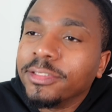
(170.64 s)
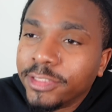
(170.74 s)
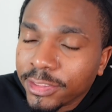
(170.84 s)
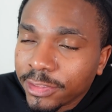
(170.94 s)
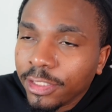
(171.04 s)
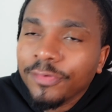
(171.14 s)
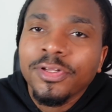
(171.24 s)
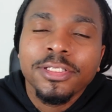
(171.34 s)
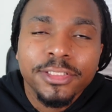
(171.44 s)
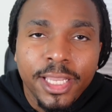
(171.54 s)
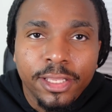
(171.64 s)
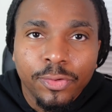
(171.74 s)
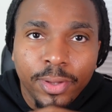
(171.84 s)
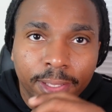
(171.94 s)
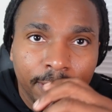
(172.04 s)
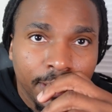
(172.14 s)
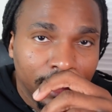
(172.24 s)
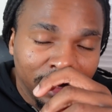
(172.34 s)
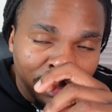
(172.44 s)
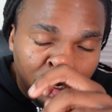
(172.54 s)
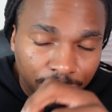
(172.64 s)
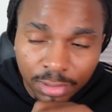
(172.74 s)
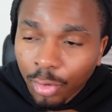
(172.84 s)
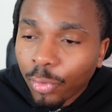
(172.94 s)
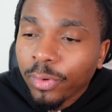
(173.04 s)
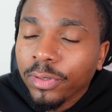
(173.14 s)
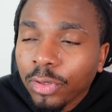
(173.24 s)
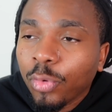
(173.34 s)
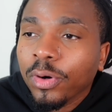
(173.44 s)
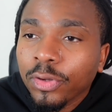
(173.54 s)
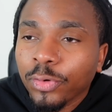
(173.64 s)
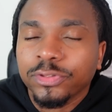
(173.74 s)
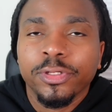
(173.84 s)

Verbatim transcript: Just enough, take it away. Some lower, lower, lower.